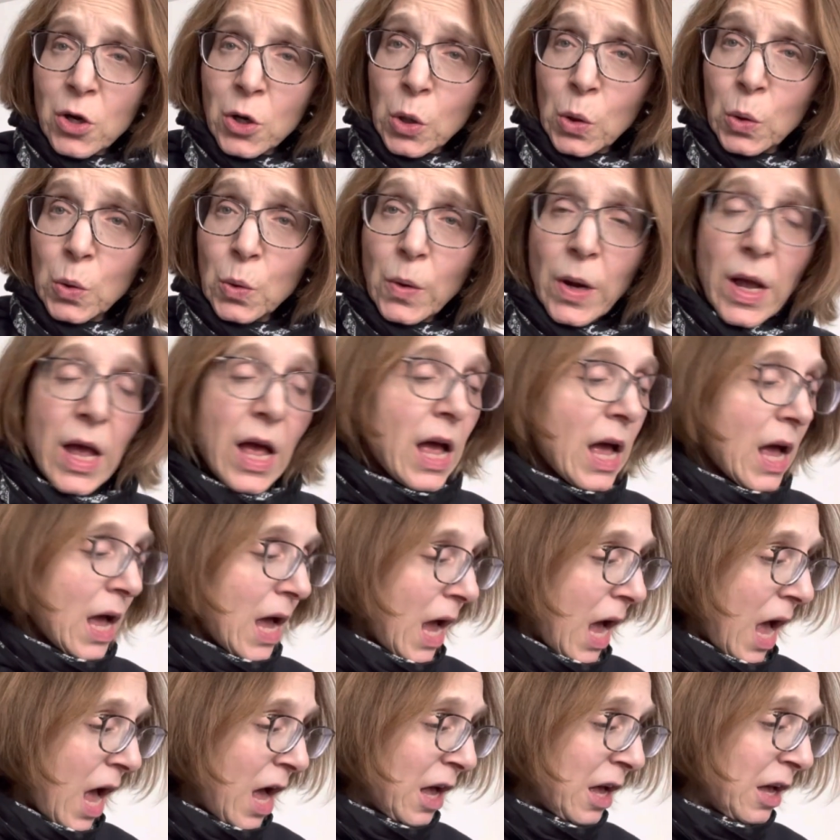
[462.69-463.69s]
ooh,
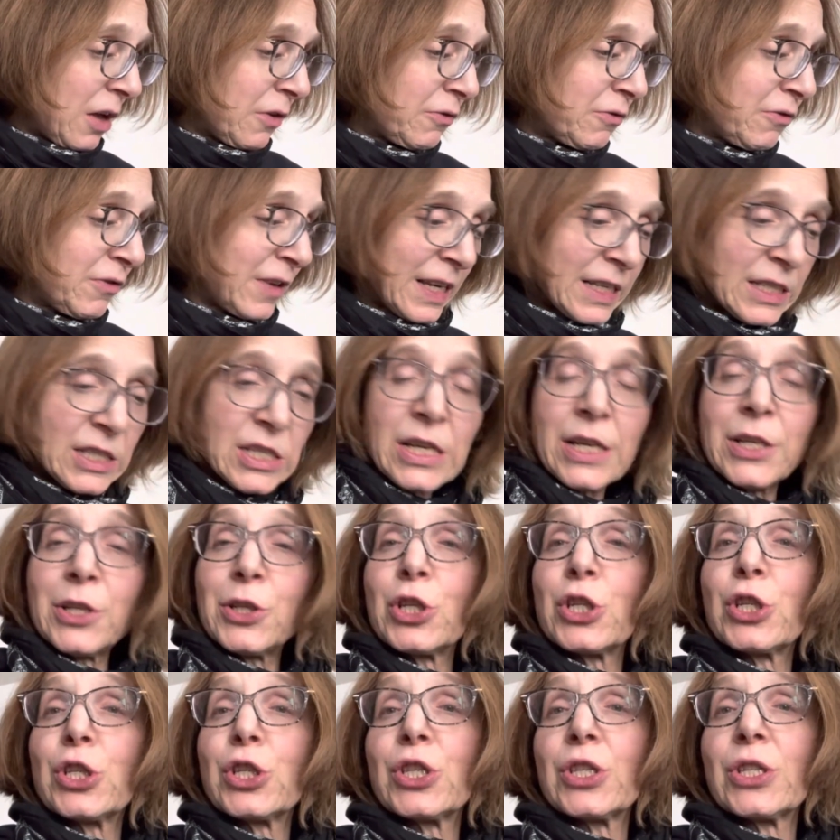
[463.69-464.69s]
a vintage,